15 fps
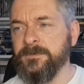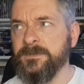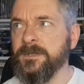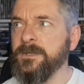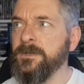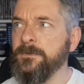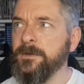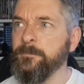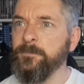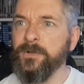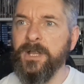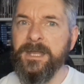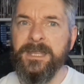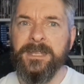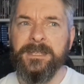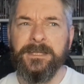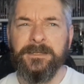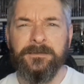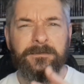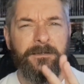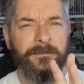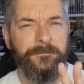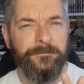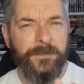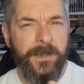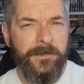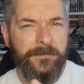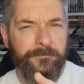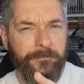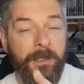is that you can play it in a
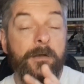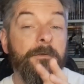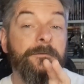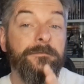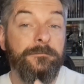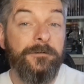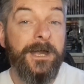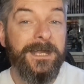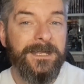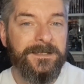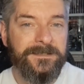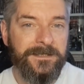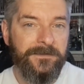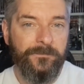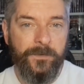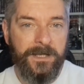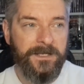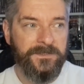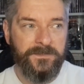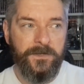variety of ways.